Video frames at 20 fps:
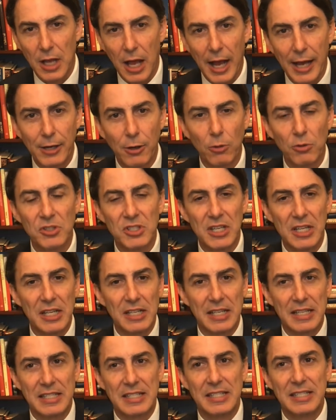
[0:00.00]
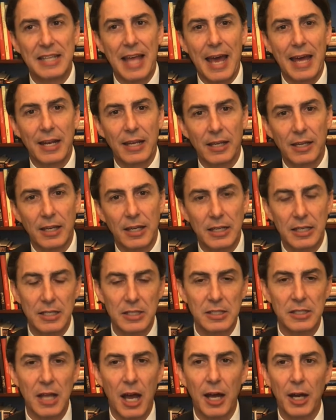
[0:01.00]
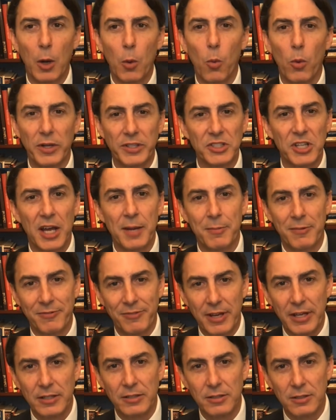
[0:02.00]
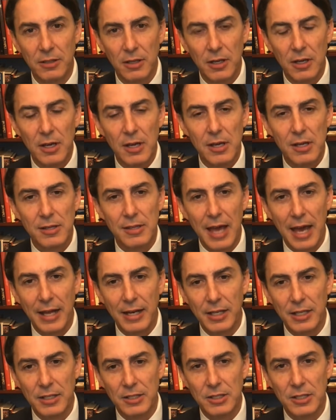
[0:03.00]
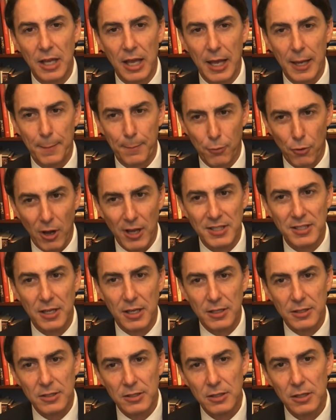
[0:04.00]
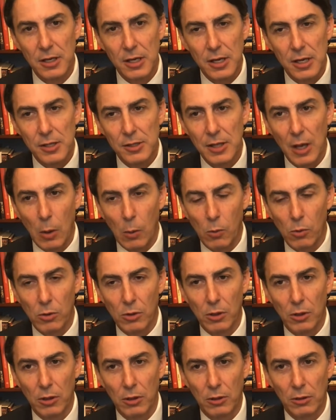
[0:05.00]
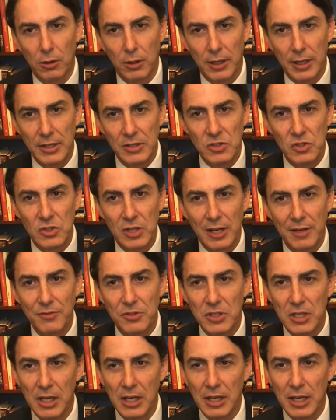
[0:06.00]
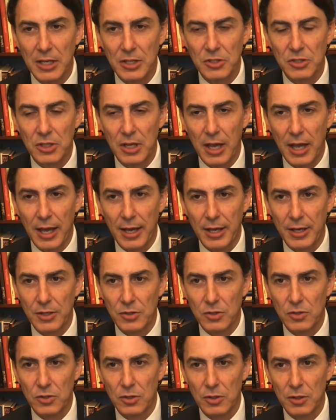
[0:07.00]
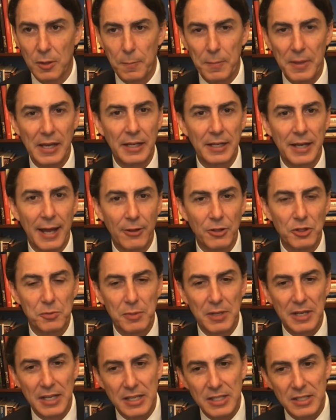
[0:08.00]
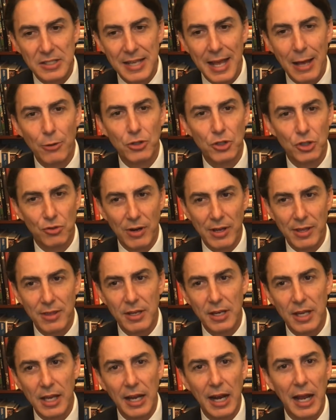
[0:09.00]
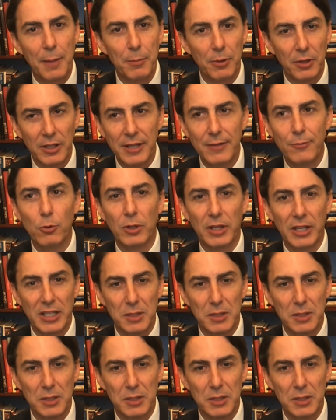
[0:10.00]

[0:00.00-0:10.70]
I don't see it as static. It is not a one-time event. That is a process that will, instead of seeing it as the big announcement, it is now strengthening, and I believe will